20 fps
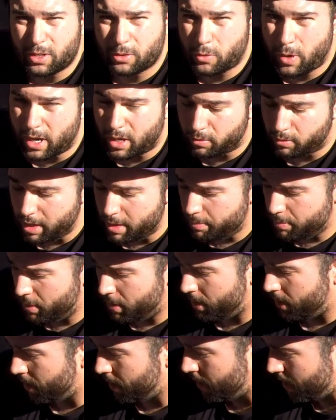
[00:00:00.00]
a quick rip.
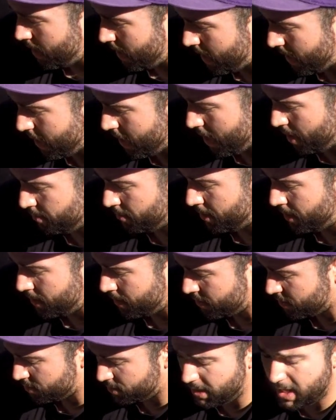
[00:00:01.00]

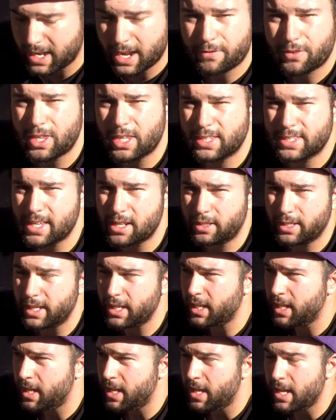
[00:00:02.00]
Just let everything settle
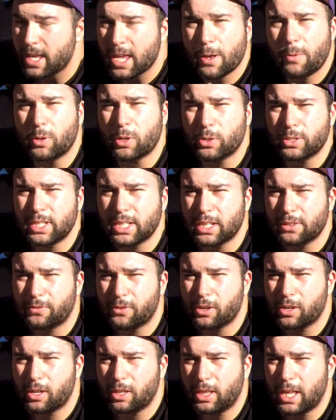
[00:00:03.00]
in, and we'll go take it
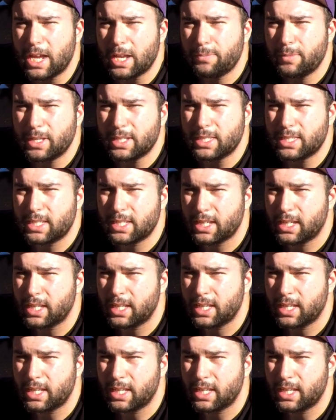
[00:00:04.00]
for an alignment.